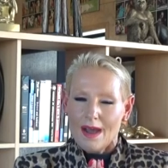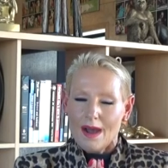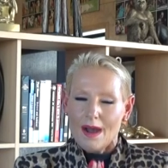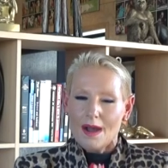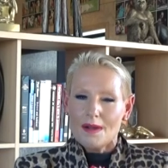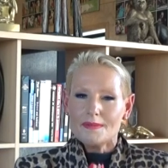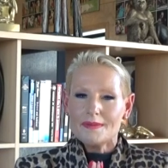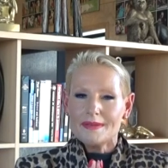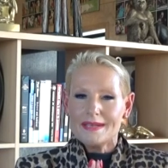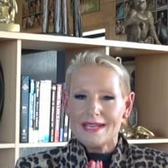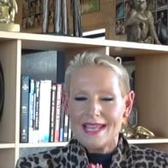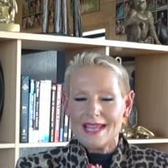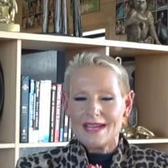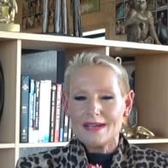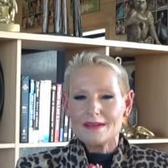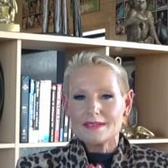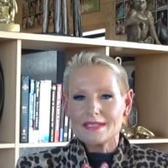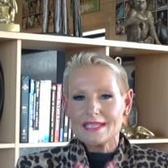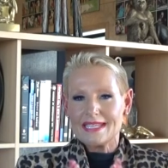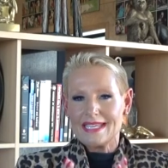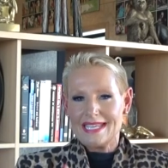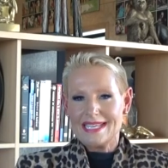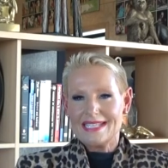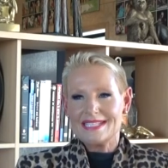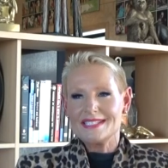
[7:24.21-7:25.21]
I want
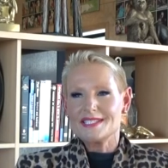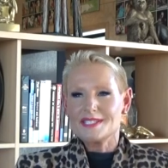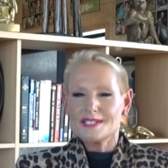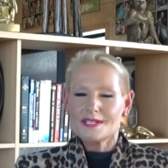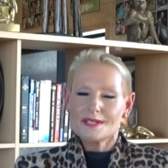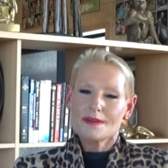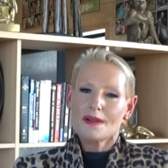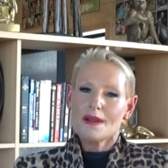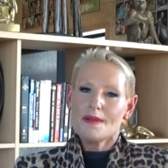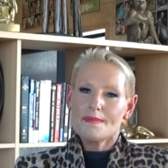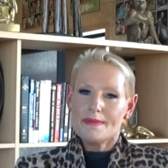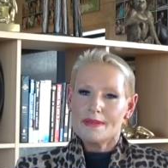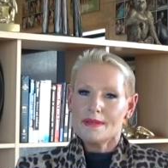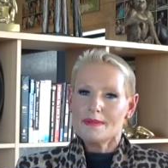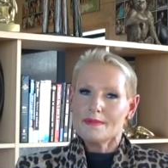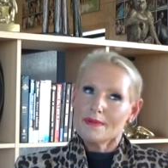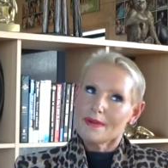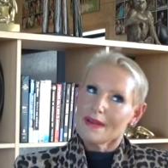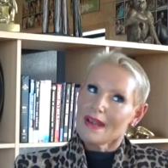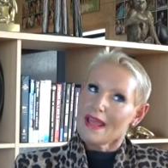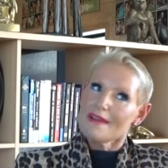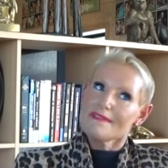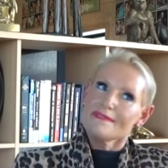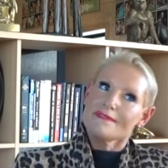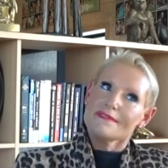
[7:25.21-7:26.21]
our kids to grow up in a
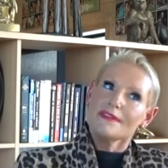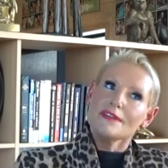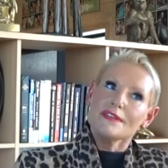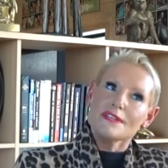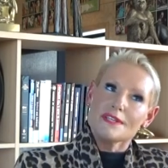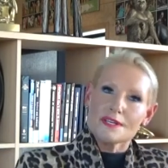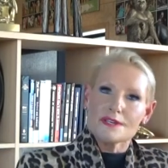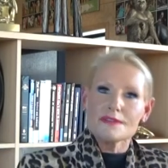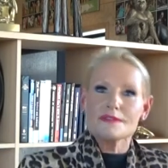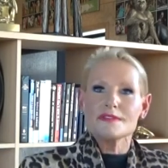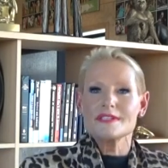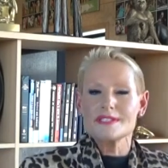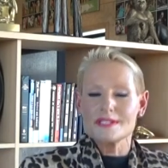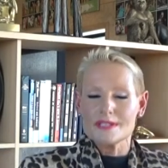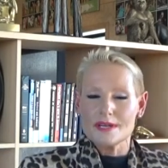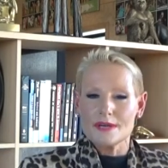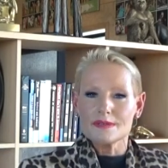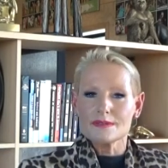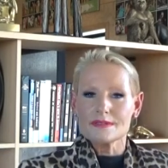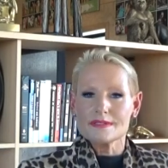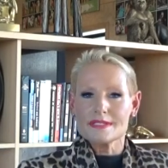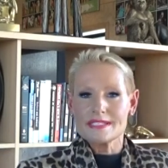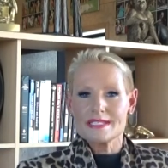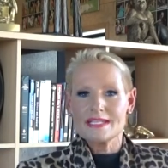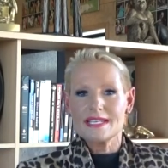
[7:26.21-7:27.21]
world, our future
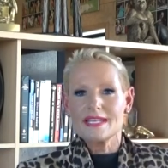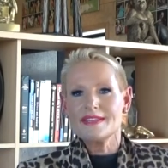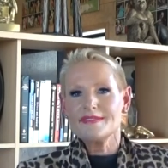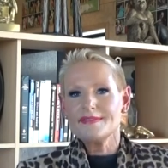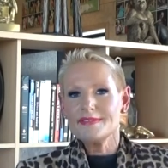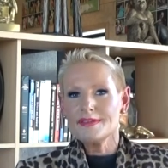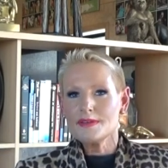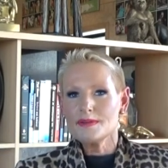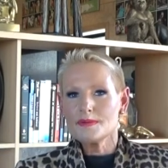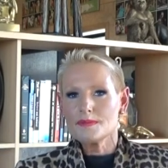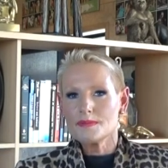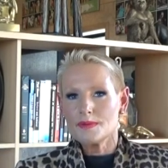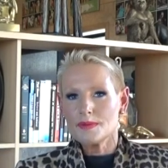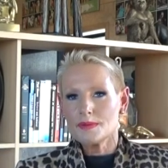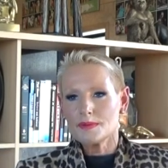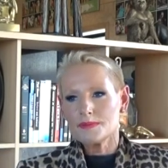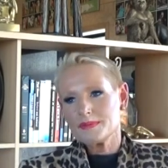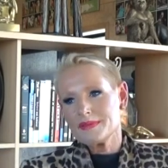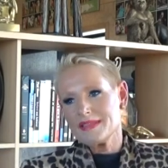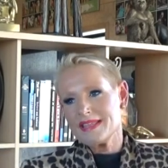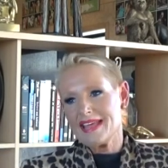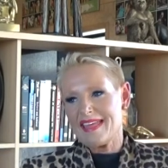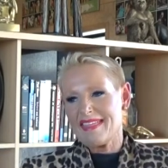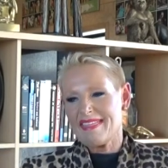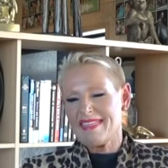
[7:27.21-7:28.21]
adults, to live in a world
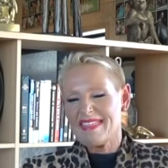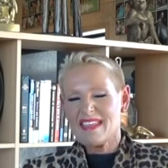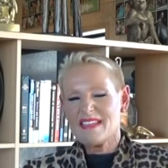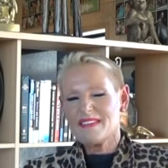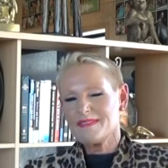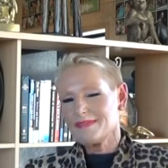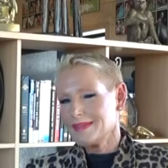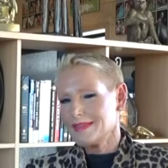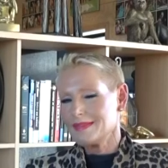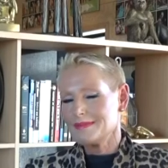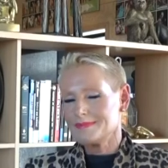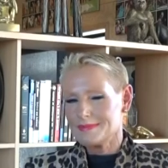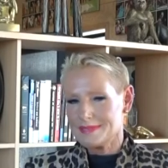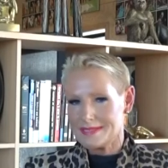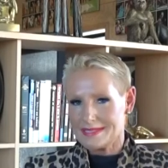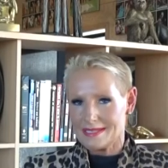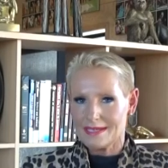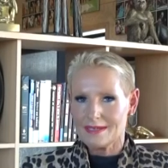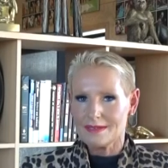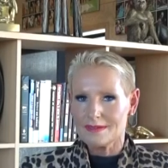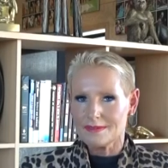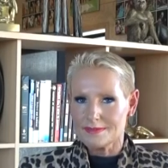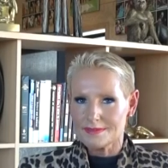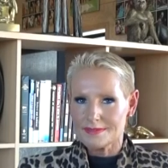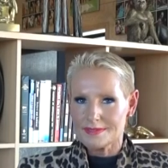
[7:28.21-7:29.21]
where they think for
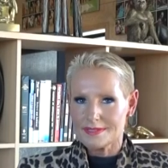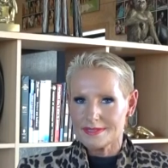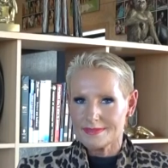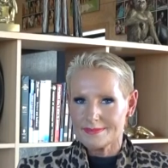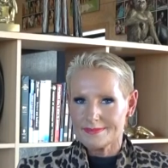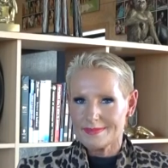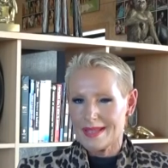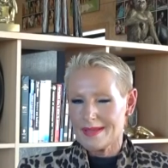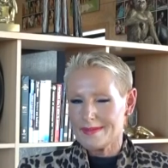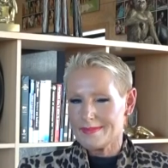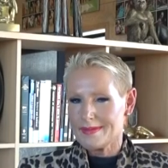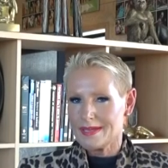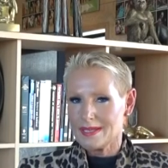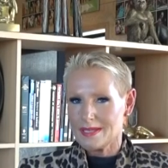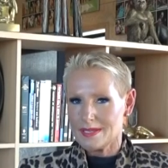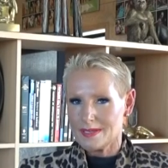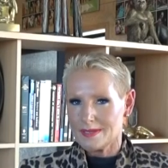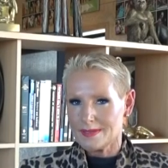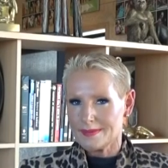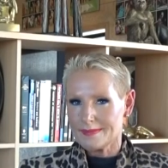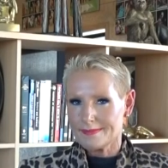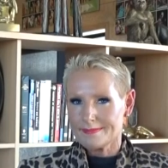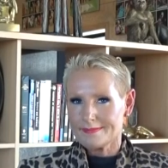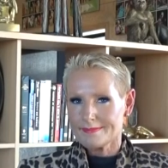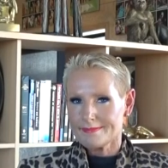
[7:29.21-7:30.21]
themselves. How about
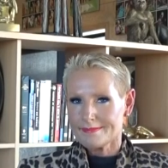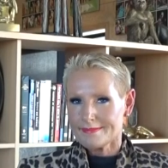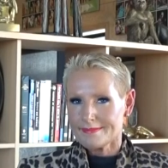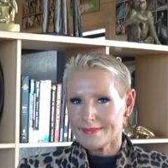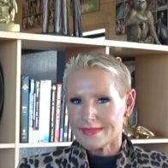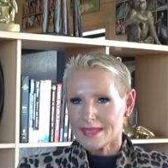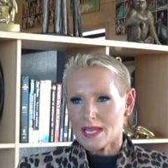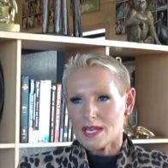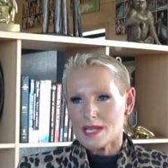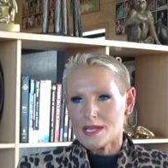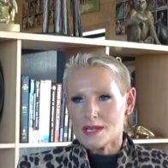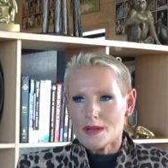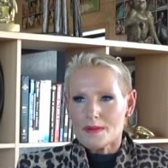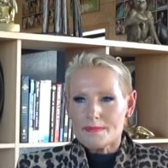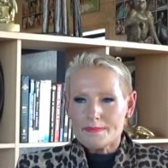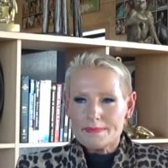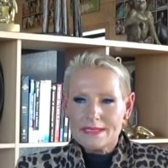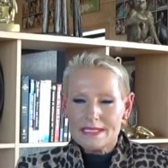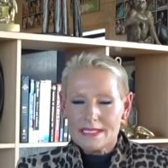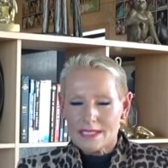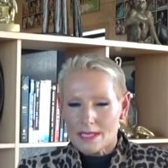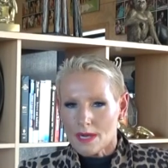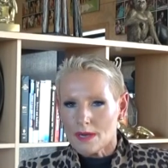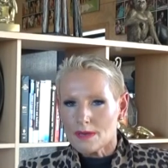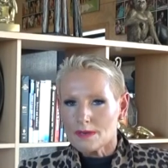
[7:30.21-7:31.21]
you? not
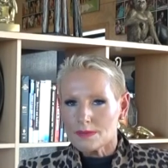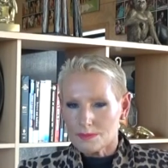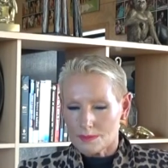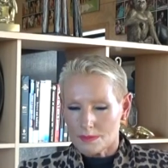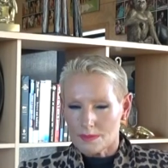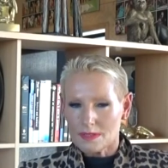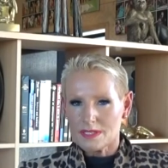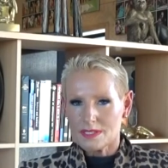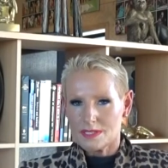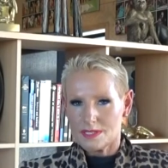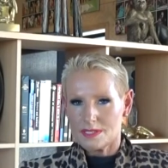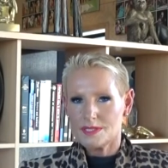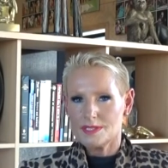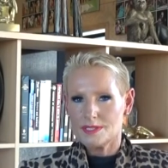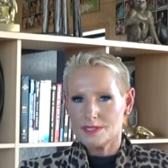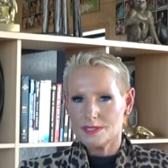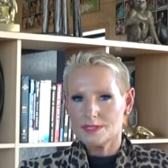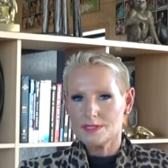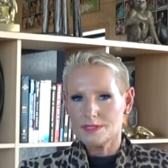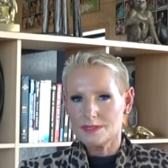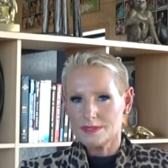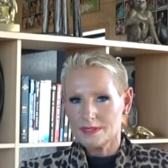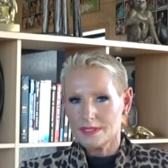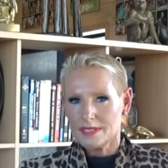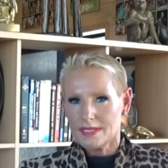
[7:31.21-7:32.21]
be told what to
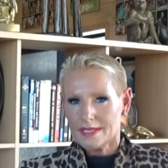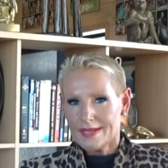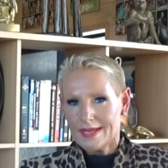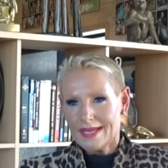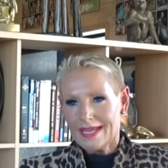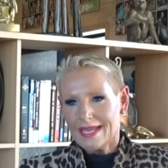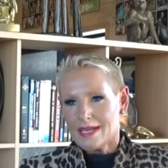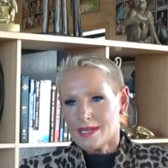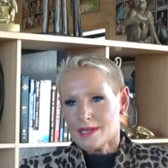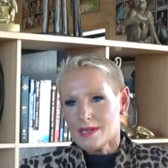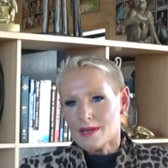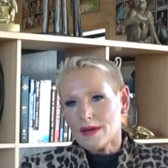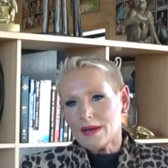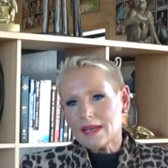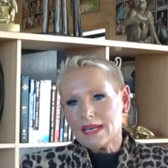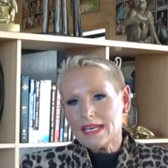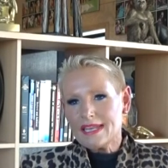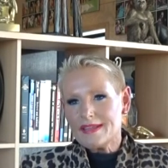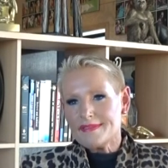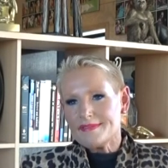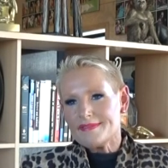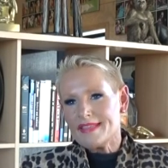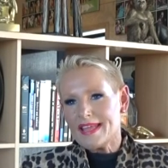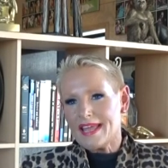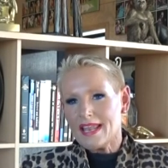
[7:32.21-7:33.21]
do, not
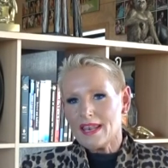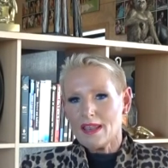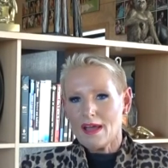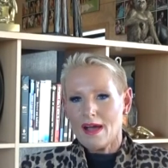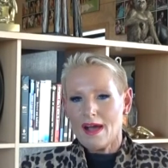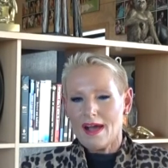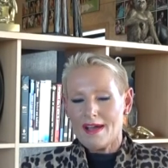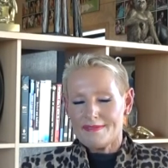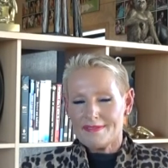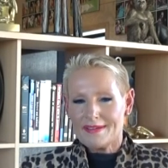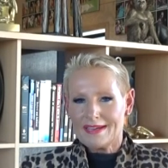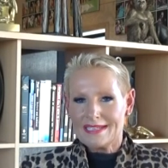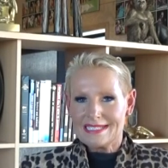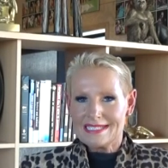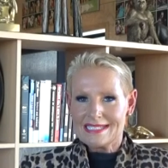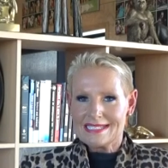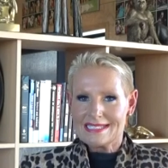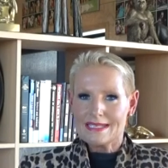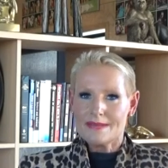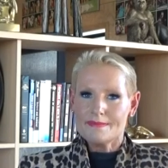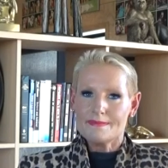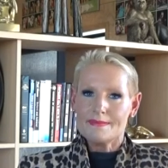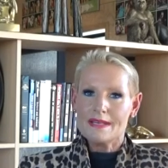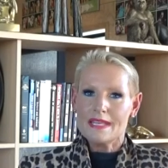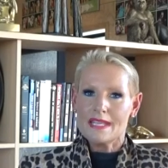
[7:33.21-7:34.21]
live their life under
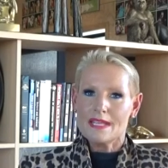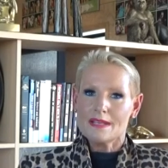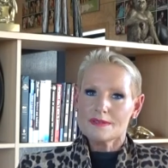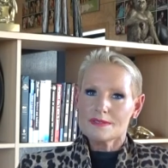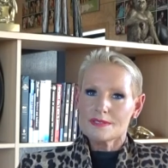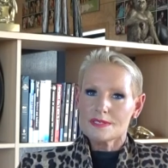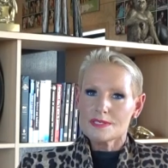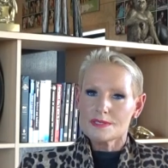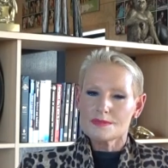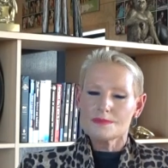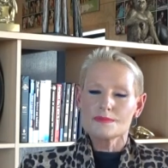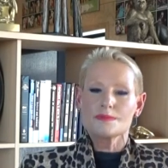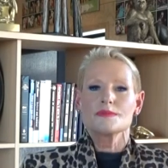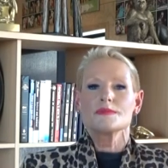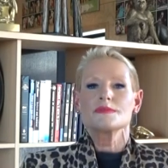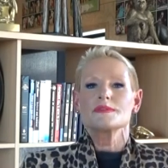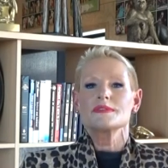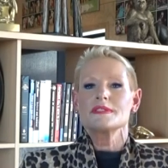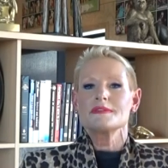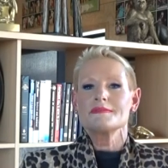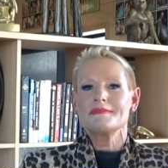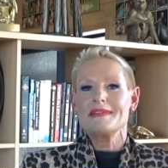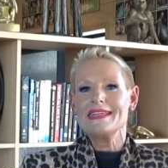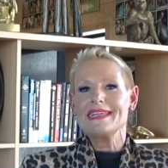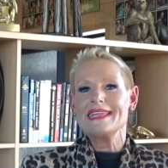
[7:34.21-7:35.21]
somebody else's
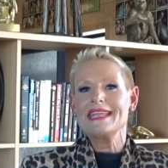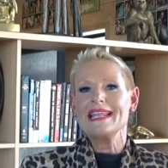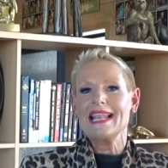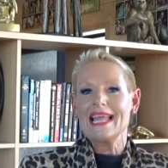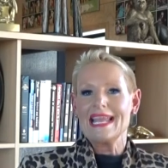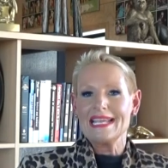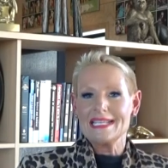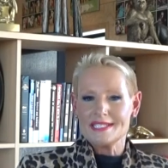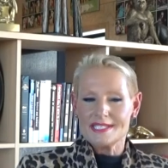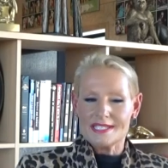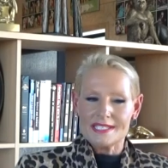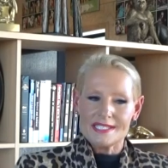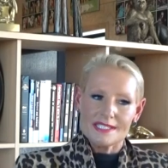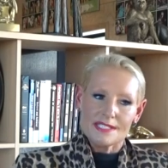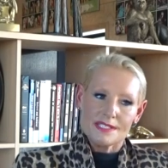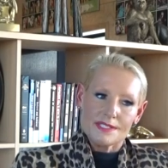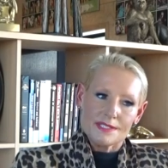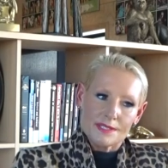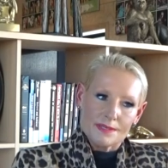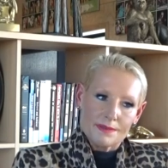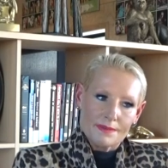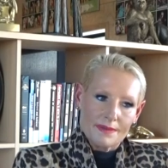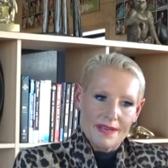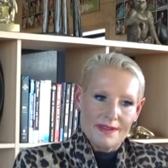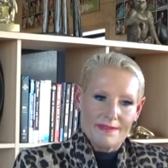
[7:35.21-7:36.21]
rules and regulations
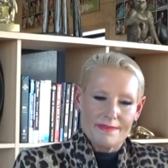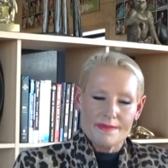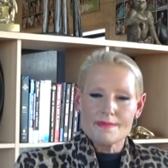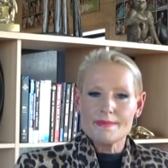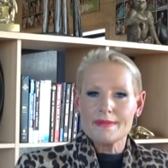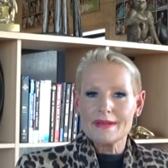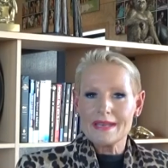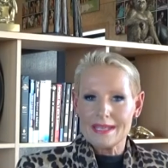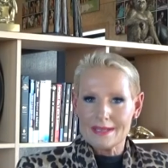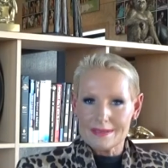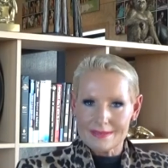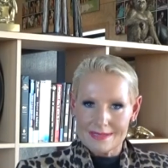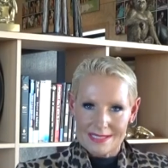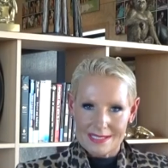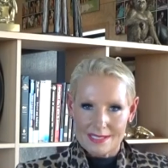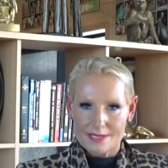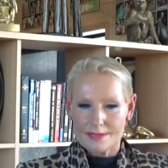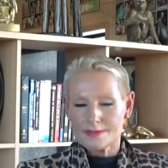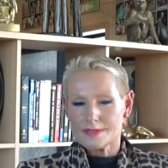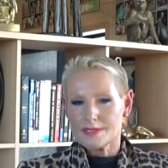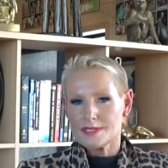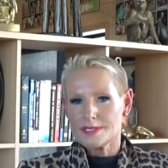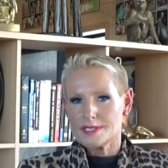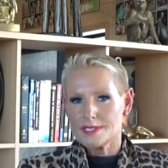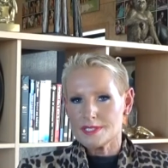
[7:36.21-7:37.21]
and do what everybody else
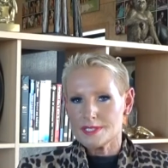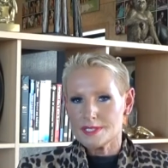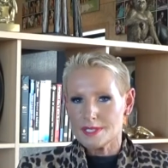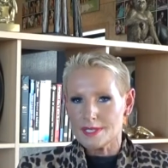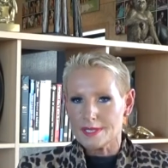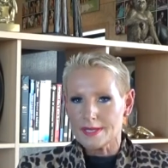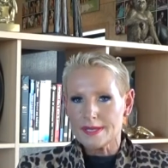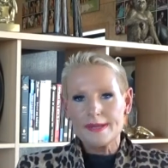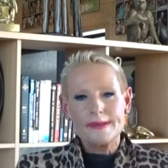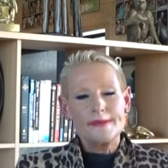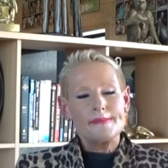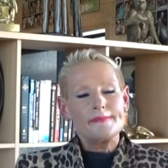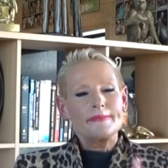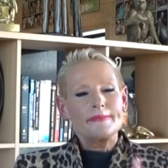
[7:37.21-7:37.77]
tells you to do.